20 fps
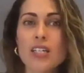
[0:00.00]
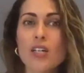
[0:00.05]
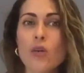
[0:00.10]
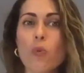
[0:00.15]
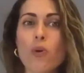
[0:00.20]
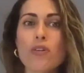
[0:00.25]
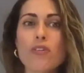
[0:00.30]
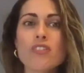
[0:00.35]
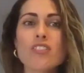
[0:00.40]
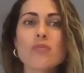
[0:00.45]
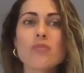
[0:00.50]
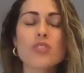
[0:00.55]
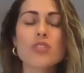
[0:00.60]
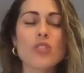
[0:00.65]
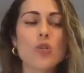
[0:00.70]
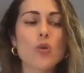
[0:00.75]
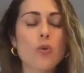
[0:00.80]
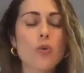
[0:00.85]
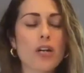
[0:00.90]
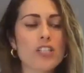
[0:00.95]
What are some of the
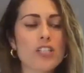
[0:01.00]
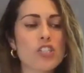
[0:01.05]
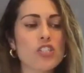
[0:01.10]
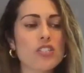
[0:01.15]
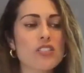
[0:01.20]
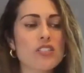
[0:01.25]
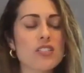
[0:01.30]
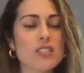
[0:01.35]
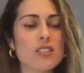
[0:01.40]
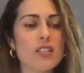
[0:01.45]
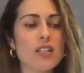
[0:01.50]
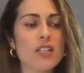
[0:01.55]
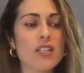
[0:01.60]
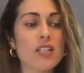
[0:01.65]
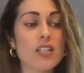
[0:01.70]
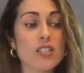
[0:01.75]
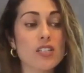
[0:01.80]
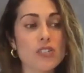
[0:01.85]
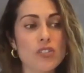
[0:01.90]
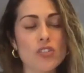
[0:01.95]
questions
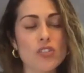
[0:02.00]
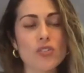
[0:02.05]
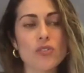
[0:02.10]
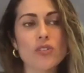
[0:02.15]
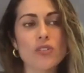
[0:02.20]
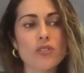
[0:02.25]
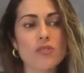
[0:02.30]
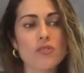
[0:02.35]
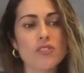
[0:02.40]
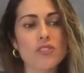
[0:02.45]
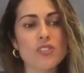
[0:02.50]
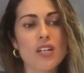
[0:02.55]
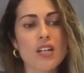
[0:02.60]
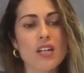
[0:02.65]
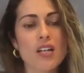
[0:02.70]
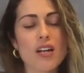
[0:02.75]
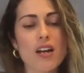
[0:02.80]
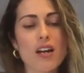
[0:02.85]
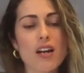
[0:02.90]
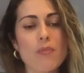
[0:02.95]
and concerns
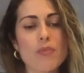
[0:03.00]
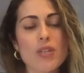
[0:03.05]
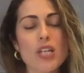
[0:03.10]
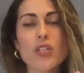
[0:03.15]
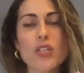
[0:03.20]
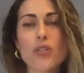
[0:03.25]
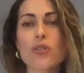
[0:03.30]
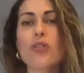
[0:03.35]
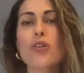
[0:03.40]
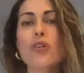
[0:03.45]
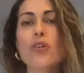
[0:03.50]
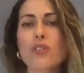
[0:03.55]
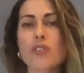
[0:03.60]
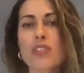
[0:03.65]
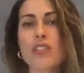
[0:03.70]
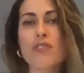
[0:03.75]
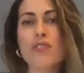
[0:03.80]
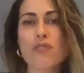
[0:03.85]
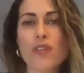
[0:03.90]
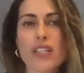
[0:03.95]
that you're
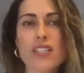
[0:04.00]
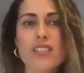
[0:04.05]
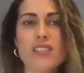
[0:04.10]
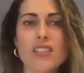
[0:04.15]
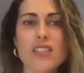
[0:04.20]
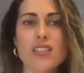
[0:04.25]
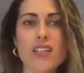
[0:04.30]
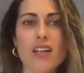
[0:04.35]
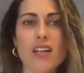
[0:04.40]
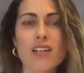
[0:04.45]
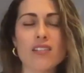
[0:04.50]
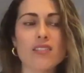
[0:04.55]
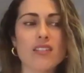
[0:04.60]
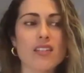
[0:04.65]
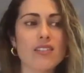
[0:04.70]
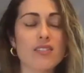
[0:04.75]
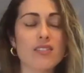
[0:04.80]
currently facing as